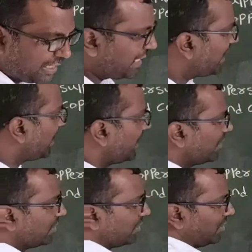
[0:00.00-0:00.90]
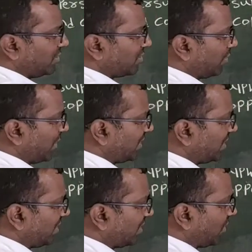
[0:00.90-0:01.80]
clearly. So by
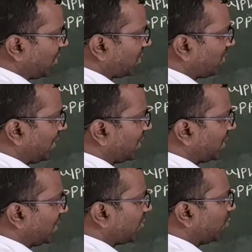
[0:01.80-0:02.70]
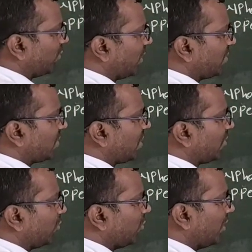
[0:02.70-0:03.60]
cis cross method, 2 ones
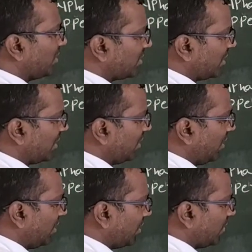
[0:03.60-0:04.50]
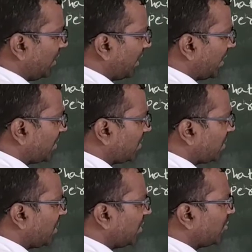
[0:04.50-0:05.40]
are 2 ones are, you will get
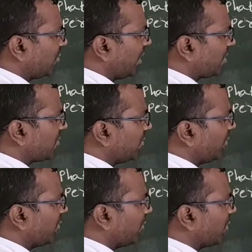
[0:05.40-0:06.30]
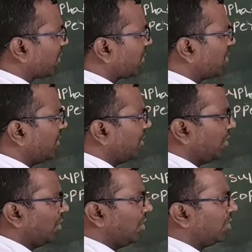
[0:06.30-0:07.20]
CuSO4.
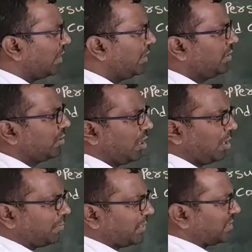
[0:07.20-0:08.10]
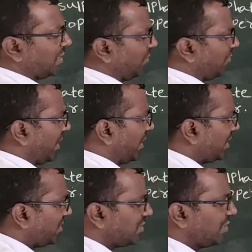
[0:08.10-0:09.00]
Okay. Copper
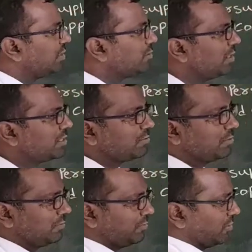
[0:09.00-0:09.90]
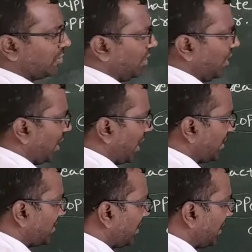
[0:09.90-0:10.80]
sulfate is CuSO4
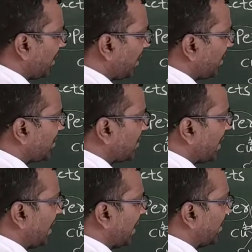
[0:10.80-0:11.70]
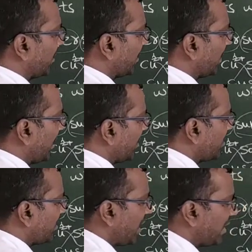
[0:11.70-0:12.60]
and zinc is Zn
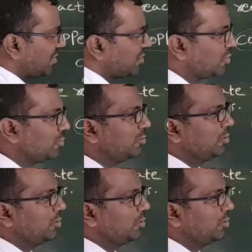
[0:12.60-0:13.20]
gives rise to